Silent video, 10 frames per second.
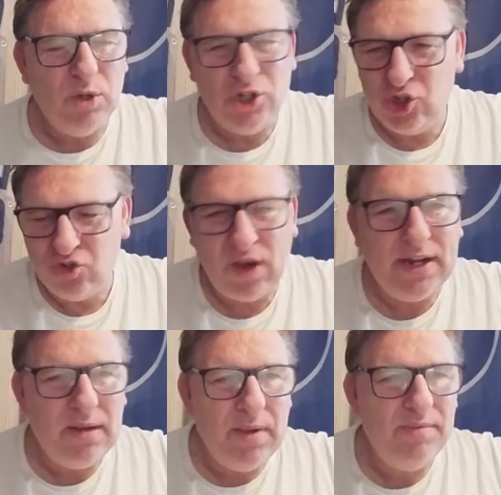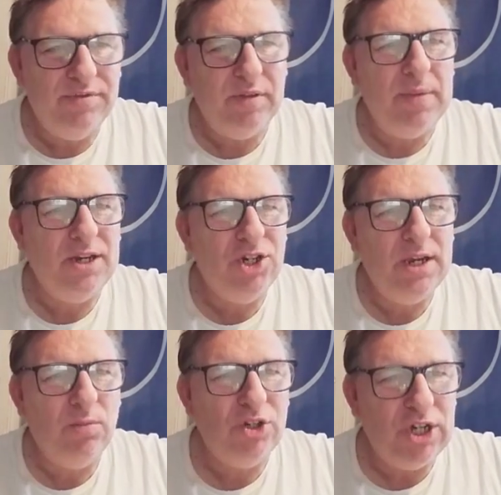Would you trade him in for
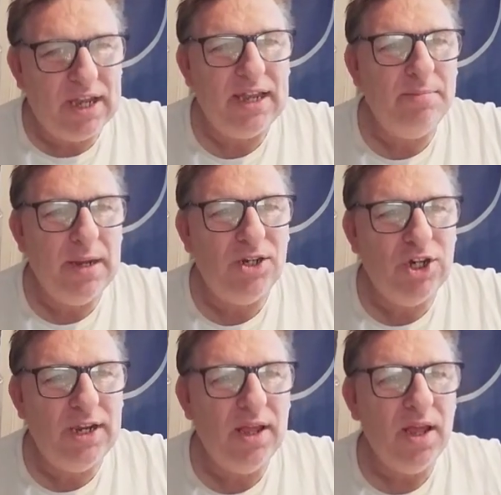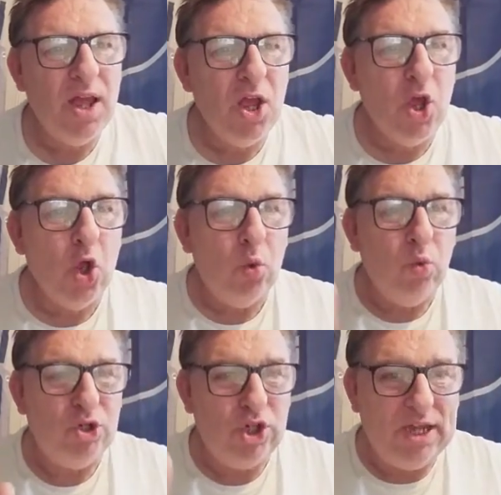Mitchy? Would you keep Mitchy?
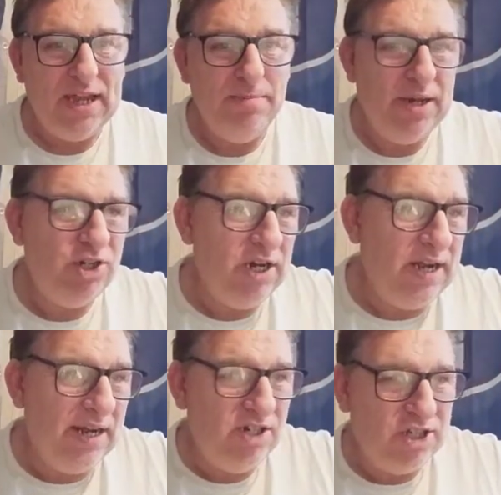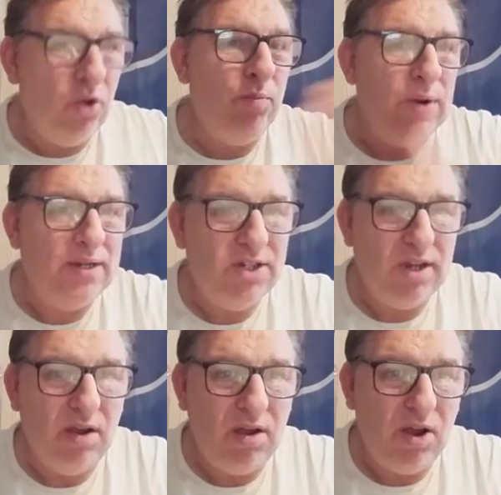Would you keep Mitchy and then still bring
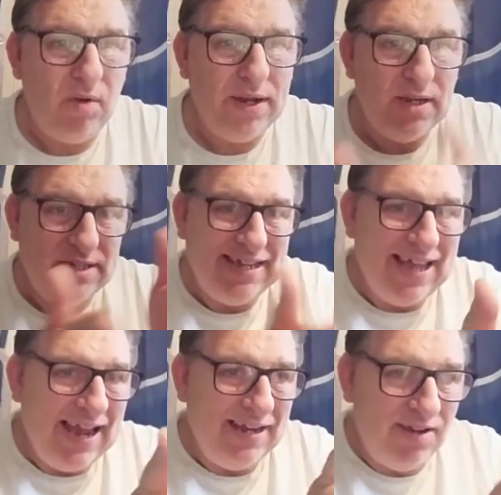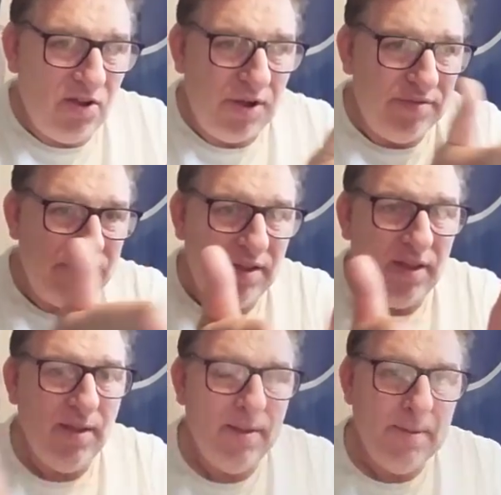Zaha in? Because you can kind of,
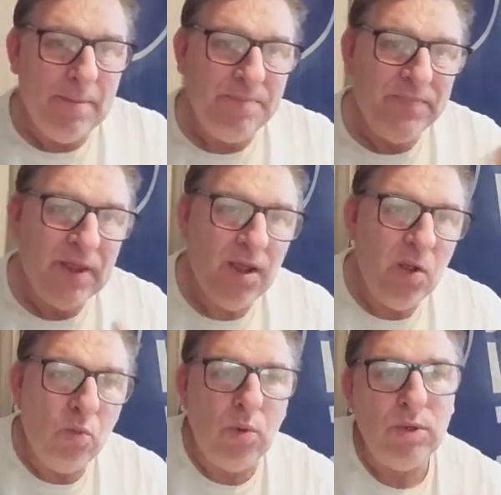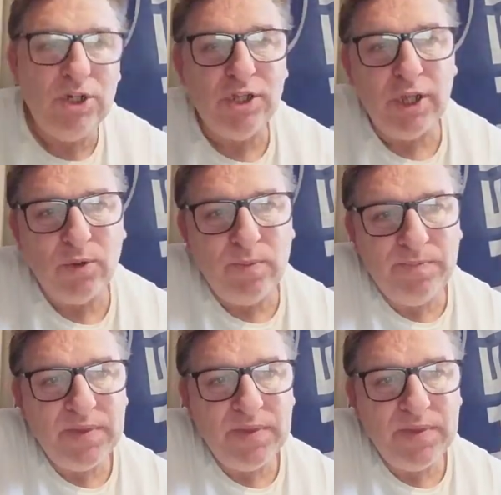what would you do?